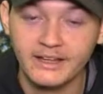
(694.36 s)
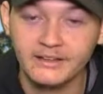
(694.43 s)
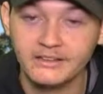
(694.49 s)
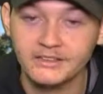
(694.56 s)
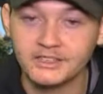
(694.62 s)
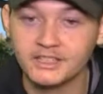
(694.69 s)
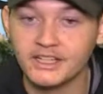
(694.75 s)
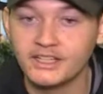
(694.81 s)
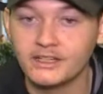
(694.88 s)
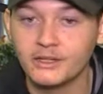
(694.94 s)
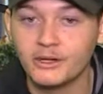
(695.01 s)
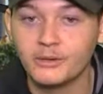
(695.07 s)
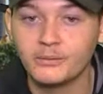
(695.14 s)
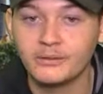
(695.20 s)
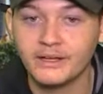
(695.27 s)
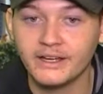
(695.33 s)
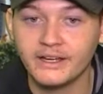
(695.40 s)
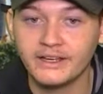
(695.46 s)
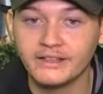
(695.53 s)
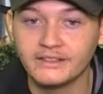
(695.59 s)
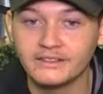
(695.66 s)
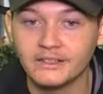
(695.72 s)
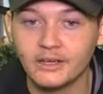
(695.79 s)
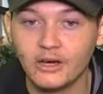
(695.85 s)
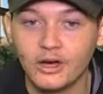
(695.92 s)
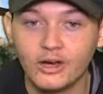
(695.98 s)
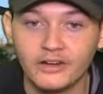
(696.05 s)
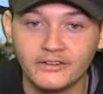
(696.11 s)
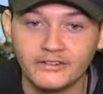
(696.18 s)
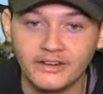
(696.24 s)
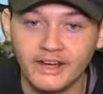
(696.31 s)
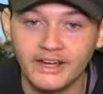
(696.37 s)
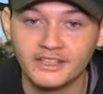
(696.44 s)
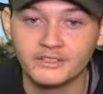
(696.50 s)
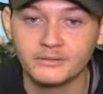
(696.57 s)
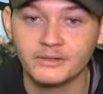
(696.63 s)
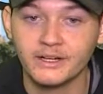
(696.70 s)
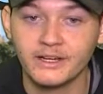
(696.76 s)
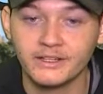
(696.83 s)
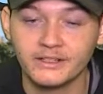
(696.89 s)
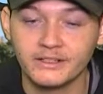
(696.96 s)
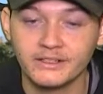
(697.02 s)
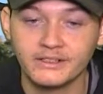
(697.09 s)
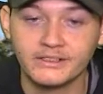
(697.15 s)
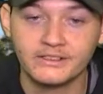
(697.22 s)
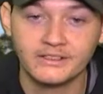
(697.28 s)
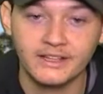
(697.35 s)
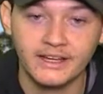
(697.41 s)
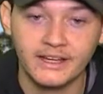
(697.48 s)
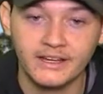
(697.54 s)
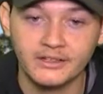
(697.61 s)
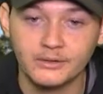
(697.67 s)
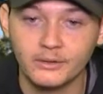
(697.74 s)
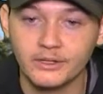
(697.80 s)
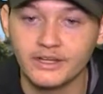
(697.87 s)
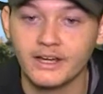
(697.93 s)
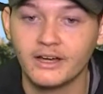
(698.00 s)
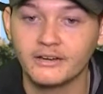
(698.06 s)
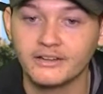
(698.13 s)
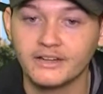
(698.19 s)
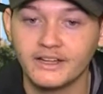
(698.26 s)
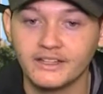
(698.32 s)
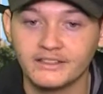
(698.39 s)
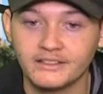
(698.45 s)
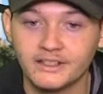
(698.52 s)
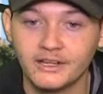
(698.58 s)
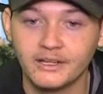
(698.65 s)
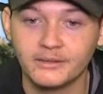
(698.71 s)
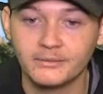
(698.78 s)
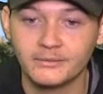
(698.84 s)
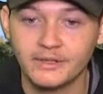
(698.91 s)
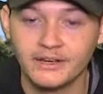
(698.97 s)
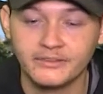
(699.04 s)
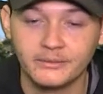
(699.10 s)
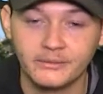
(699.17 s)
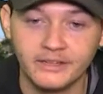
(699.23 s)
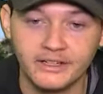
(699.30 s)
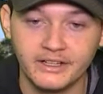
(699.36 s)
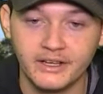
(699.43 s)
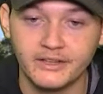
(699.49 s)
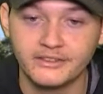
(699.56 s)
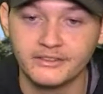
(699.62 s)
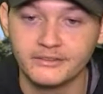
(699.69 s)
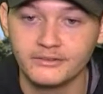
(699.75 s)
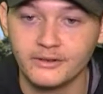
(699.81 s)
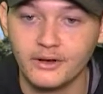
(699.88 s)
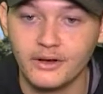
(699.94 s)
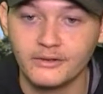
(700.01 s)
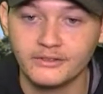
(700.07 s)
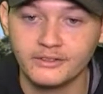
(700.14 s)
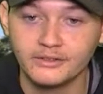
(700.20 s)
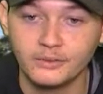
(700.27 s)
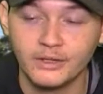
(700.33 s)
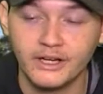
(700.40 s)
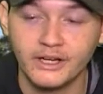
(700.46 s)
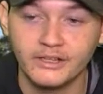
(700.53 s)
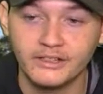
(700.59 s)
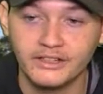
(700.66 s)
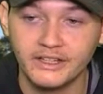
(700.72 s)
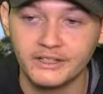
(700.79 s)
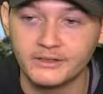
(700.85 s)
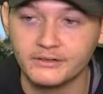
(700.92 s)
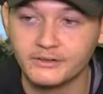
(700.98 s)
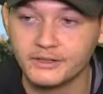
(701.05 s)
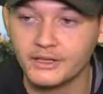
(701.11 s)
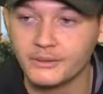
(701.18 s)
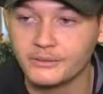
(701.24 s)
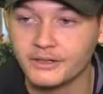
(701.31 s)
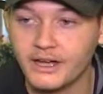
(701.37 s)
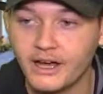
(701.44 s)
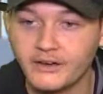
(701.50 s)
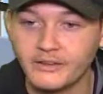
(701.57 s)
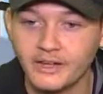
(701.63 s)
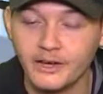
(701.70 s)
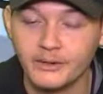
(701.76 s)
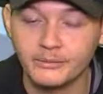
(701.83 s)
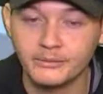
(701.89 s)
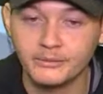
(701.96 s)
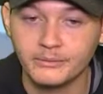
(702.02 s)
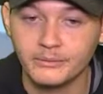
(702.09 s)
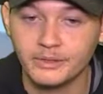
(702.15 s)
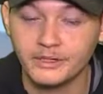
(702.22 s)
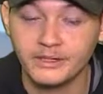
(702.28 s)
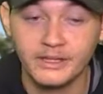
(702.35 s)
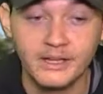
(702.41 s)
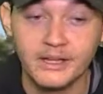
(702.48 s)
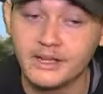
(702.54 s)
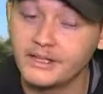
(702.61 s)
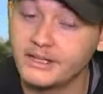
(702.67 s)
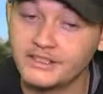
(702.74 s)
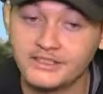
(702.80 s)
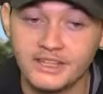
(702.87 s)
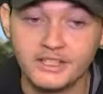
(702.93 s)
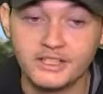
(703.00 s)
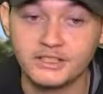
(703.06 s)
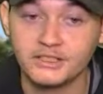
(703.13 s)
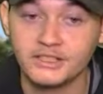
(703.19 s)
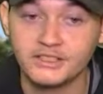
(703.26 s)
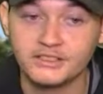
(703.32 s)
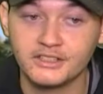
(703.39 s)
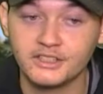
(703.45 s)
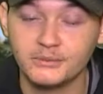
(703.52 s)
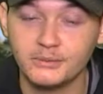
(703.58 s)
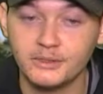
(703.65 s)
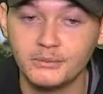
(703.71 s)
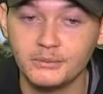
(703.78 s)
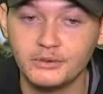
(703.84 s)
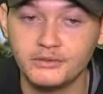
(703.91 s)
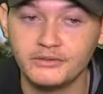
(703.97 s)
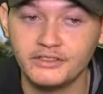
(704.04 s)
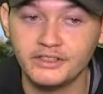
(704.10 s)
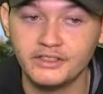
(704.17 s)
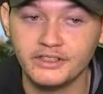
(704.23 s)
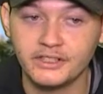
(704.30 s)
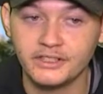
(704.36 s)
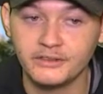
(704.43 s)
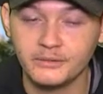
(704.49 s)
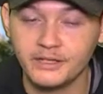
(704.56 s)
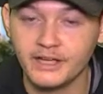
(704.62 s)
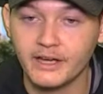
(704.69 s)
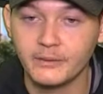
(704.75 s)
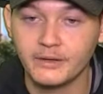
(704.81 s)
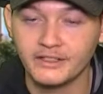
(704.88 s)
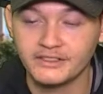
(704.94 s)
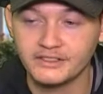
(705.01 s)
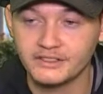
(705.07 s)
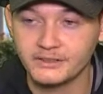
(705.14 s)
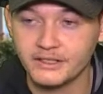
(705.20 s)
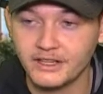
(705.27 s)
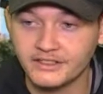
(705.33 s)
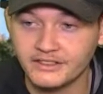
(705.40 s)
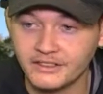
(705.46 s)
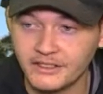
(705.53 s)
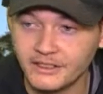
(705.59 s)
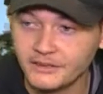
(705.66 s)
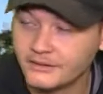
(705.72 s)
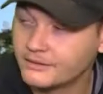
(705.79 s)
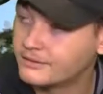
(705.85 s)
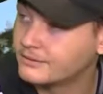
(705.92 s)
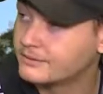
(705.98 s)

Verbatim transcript: Caitlin J. Lopez, Arc Flash Records, and NorCal Next Up. Everybody else involved as well. Thank you for coming out and helping. But essentially, it's going to be a movie, and we can't wait to see you guys again.